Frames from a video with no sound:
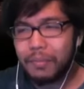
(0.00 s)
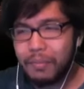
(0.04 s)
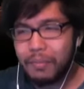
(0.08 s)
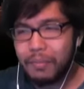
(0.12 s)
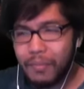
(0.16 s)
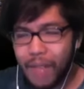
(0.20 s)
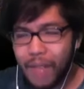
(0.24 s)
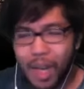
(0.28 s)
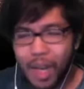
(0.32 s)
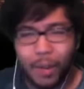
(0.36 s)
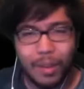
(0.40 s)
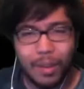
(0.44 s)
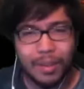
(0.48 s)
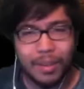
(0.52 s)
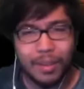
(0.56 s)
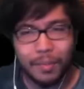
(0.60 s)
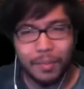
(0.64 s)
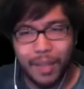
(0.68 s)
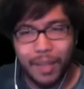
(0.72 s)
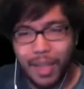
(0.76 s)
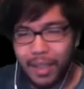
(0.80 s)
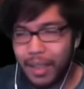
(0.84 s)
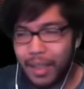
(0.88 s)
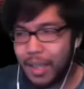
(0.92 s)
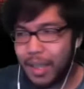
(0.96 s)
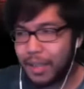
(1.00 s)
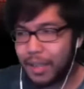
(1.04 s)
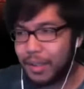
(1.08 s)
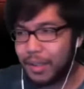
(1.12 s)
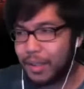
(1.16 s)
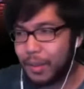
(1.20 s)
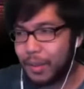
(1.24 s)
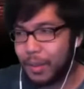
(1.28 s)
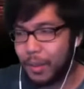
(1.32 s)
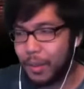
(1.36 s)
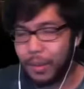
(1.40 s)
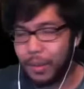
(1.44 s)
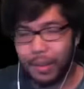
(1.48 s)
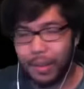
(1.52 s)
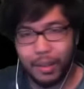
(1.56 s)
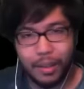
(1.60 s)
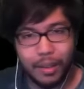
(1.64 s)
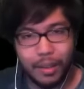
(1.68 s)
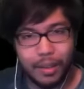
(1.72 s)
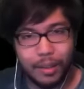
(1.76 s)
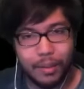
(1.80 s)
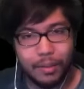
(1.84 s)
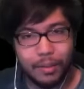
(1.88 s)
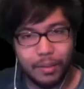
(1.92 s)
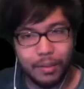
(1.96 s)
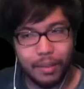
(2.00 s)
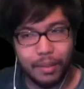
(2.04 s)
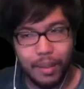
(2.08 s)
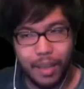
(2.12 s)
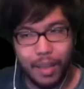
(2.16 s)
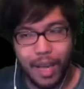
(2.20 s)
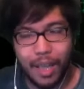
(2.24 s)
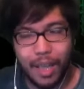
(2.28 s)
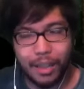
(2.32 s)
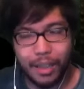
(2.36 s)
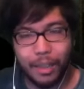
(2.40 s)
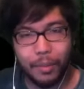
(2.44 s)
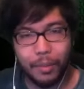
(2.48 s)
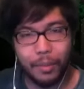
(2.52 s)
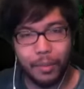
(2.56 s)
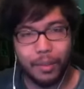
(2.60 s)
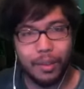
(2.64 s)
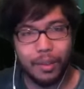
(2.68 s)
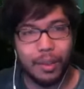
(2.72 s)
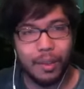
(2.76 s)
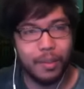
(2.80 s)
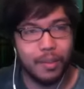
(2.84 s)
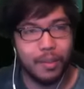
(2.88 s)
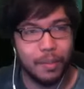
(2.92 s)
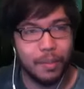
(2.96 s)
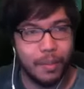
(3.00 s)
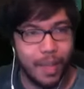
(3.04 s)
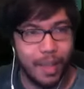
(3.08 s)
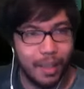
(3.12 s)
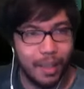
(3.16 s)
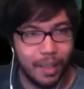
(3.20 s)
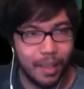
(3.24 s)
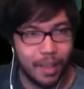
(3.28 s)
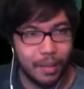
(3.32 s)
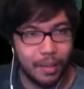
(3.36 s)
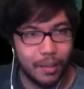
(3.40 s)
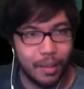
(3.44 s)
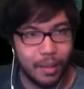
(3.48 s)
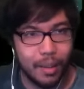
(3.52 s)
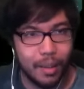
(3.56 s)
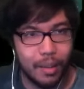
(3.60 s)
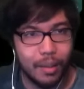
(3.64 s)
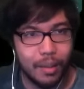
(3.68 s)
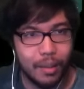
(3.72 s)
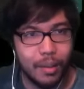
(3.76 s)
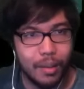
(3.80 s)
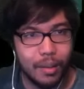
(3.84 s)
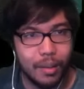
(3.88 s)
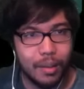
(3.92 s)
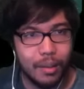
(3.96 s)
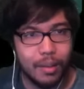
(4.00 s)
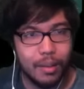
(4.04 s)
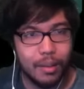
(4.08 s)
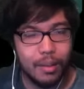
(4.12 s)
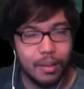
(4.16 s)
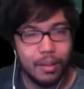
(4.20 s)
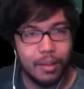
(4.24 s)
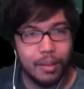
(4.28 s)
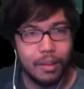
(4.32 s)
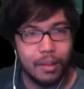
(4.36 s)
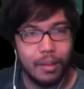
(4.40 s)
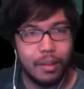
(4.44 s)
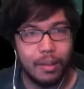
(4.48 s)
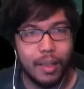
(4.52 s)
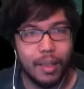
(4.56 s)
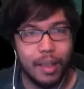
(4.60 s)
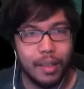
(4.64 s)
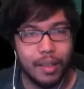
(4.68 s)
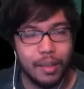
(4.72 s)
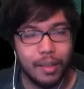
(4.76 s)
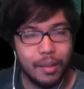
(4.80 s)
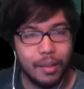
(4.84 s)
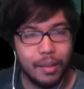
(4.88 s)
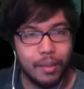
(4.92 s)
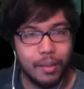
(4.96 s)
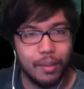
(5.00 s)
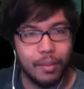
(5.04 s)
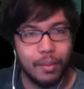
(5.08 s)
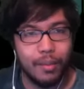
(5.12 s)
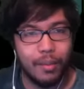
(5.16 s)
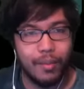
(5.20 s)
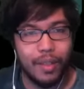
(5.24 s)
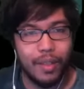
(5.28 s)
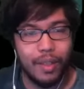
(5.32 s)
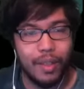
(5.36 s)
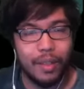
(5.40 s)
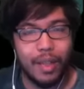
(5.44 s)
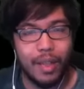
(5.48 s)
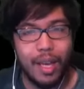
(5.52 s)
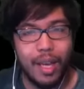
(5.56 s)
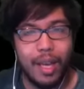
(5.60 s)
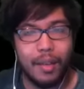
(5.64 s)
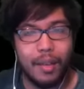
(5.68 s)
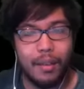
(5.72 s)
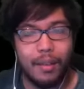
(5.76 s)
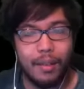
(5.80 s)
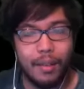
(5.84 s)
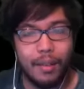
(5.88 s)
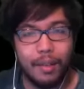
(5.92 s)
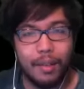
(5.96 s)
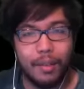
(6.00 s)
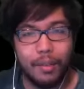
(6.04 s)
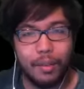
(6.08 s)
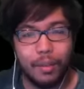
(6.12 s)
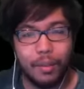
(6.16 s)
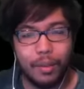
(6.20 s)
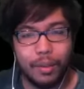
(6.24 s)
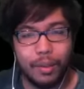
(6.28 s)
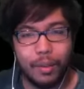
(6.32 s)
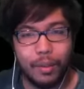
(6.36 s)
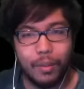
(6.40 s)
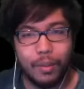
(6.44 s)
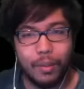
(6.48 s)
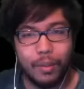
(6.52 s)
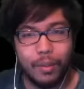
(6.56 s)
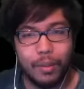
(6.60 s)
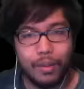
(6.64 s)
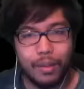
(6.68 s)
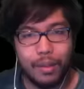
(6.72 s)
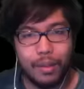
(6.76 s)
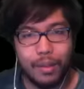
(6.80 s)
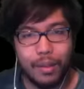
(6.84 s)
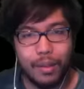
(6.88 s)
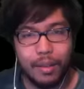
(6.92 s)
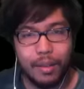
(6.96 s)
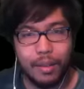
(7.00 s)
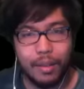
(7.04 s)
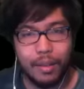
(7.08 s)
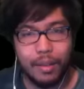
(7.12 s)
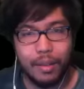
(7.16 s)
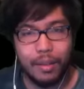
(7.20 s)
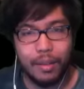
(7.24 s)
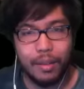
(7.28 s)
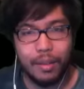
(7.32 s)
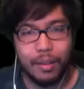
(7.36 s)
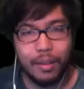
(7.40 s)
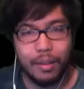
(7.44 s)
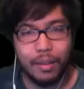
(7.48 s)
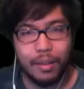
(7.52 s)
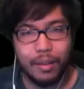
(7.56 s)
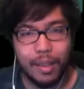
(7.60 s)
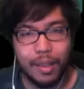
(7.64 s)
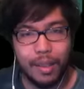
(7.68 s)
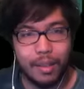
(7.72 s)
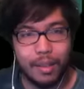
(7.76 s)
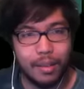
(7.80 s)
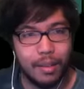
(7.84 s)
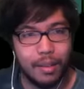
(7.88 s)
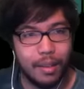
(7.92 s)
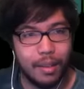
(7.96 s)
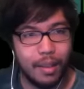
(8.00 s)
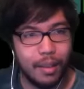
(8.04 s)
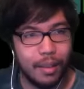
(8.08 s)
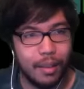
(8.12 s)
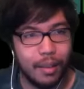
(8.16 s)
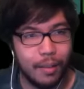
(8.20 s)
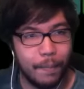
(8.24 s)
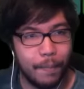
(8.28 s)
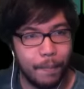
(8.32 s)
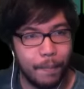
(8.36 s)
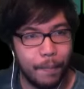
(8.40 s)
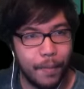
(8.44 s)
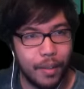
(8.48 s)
And I want some pancakes too. You are lucky, dude. I actually would love some pancakes right now. Okay, so we finished that. Let's work towards the next thing.